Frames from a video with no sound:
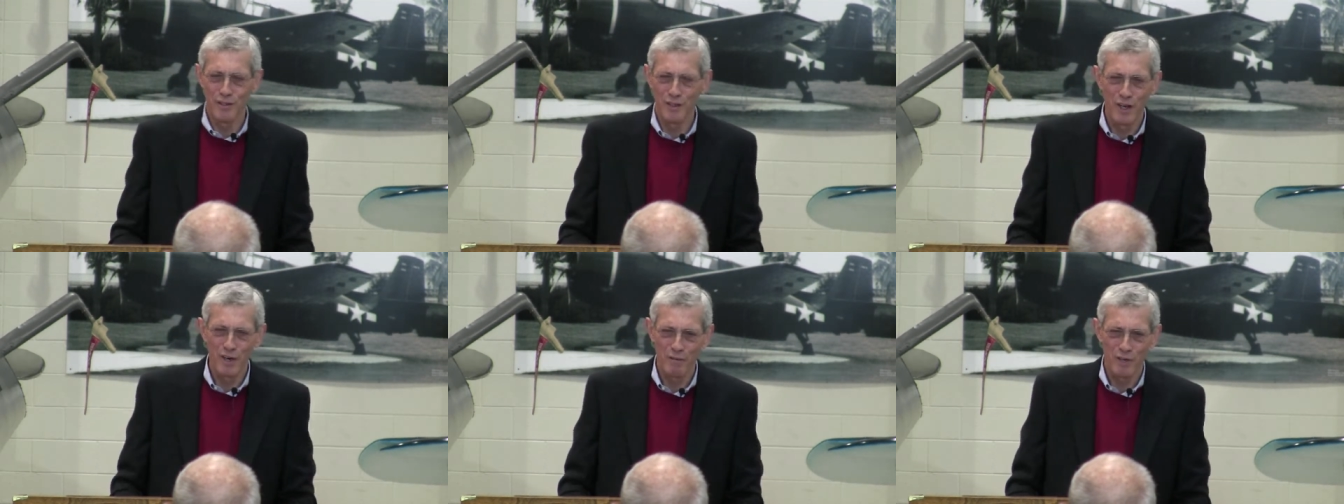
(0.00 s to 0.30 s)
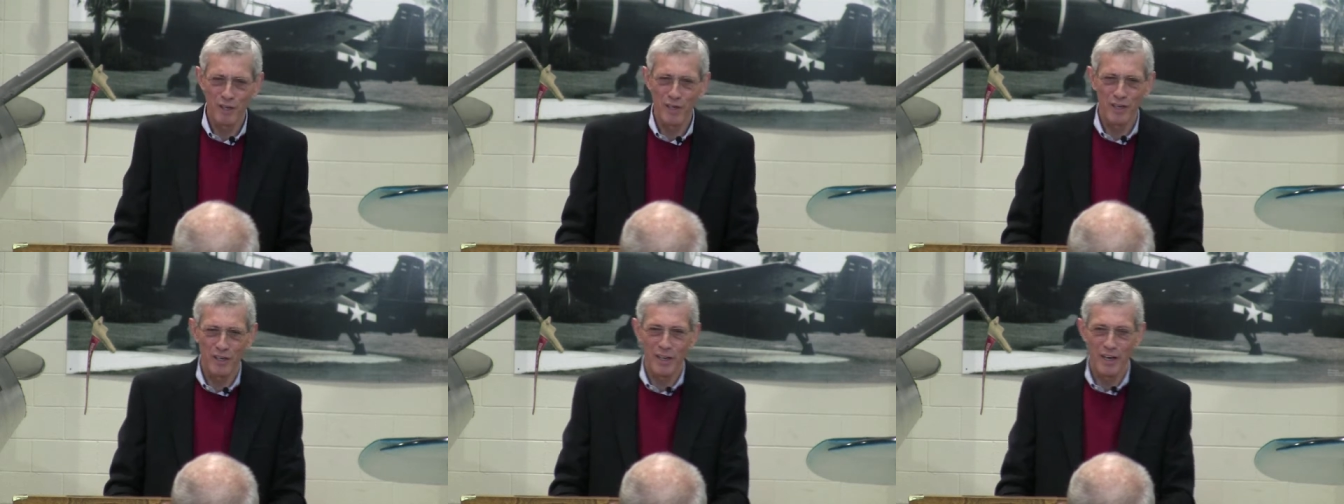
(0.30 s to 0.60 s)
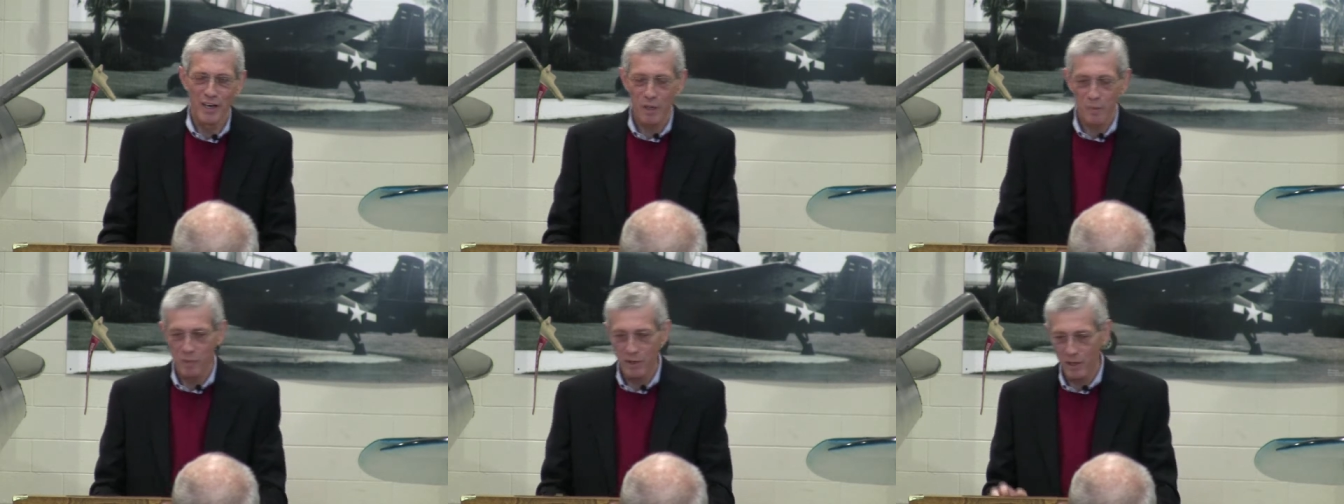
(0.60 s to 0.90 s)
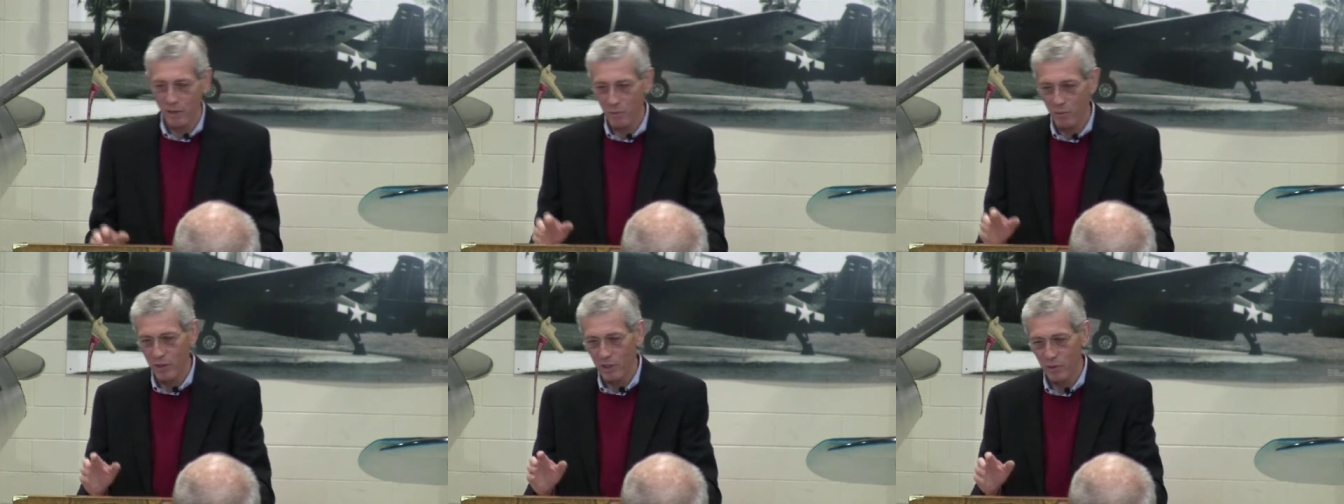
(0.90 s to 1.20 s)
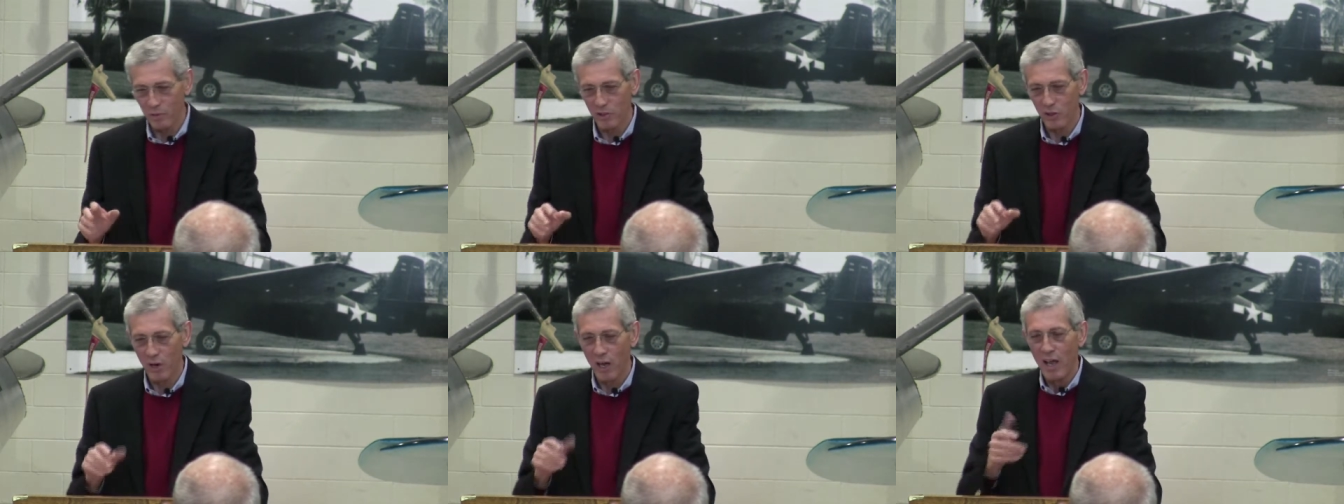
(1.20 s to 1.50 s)
you never hit an airplane
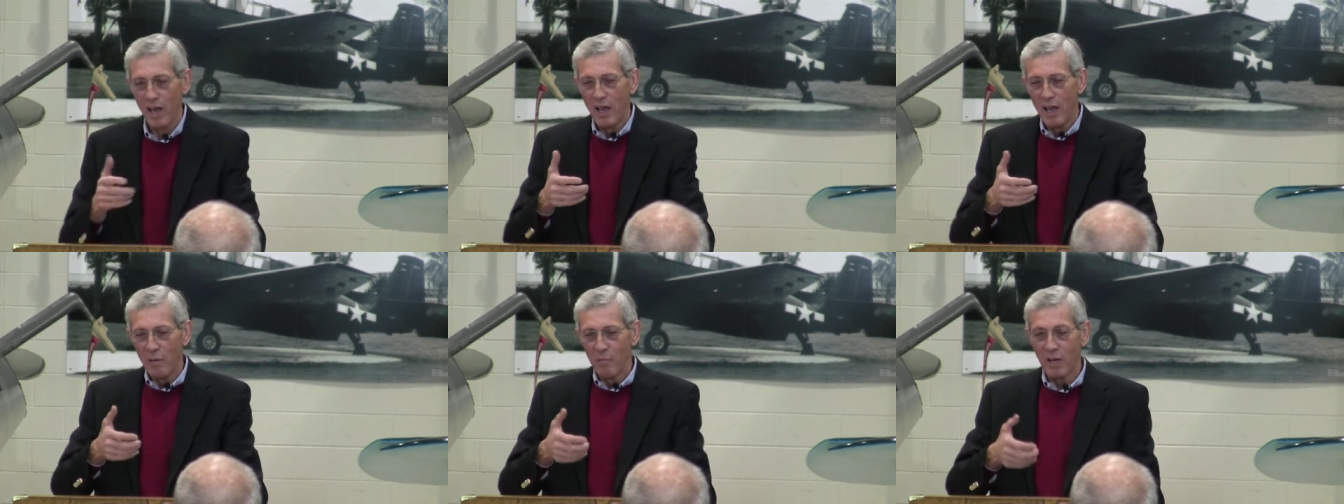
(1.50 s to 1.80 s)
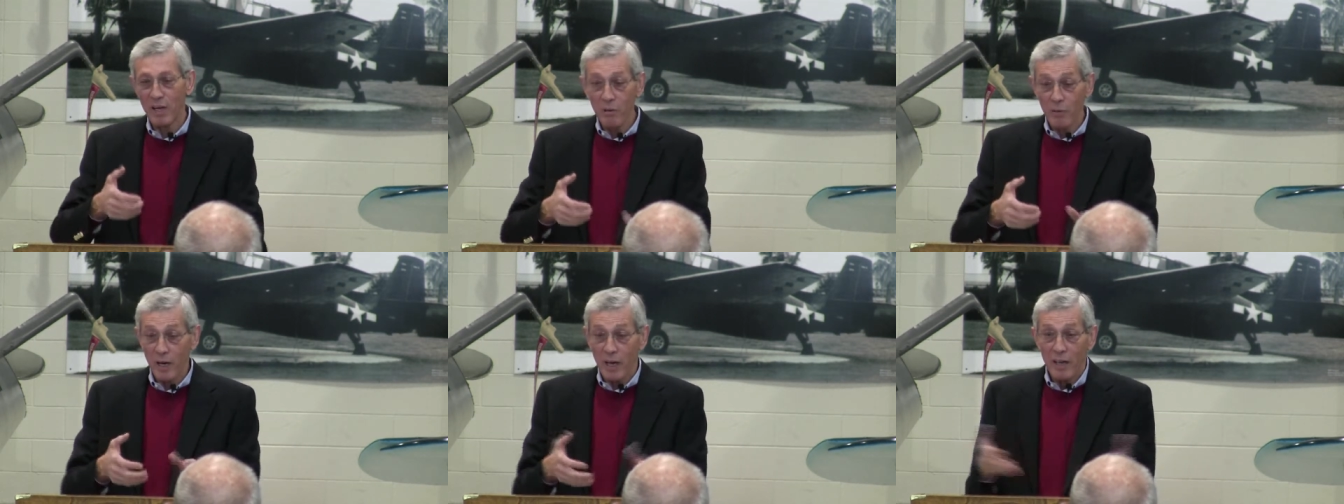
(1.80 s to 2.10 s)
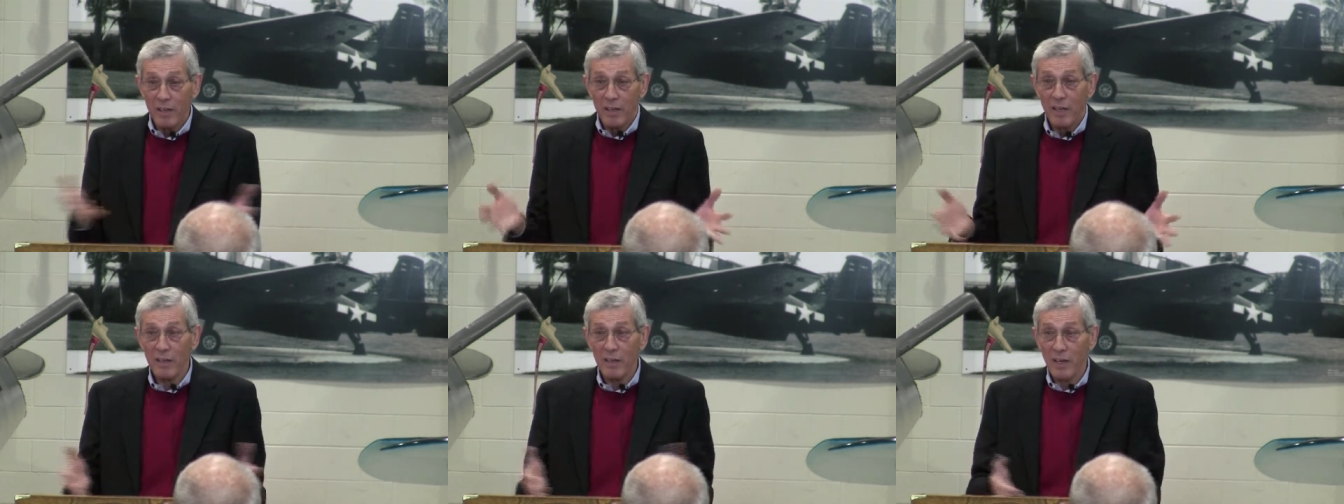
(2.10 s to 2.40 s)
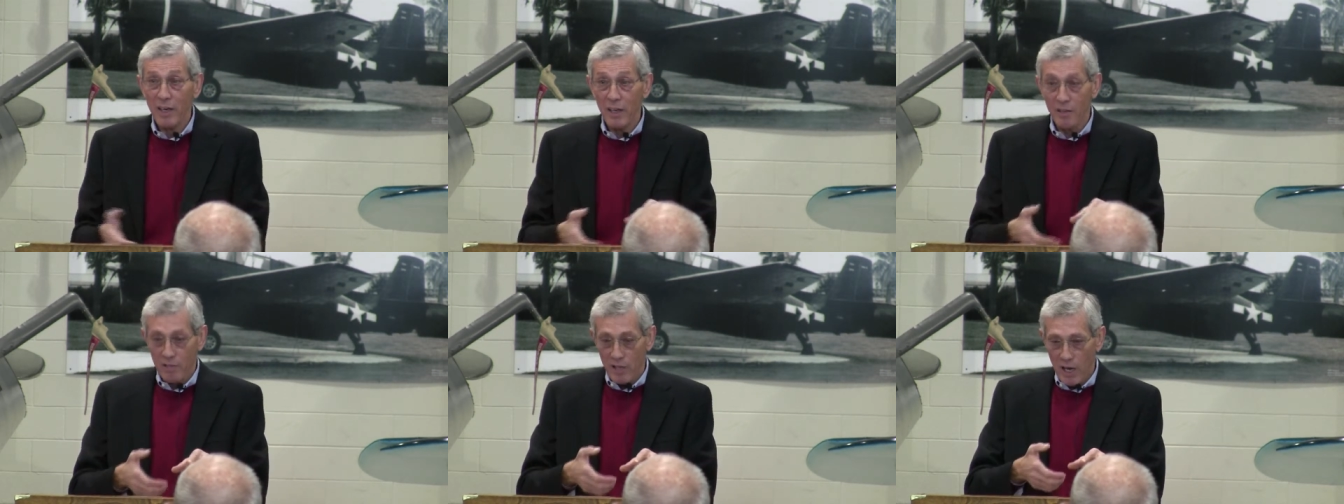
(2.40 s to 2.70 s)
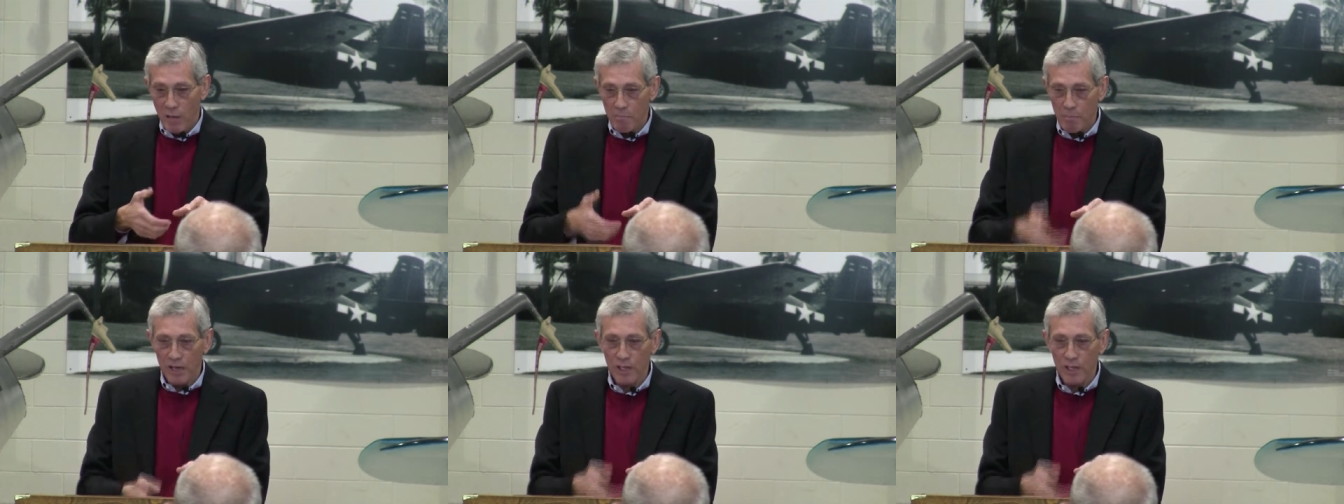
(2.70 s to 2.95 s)
with it. So, but anyway, I had nothing left.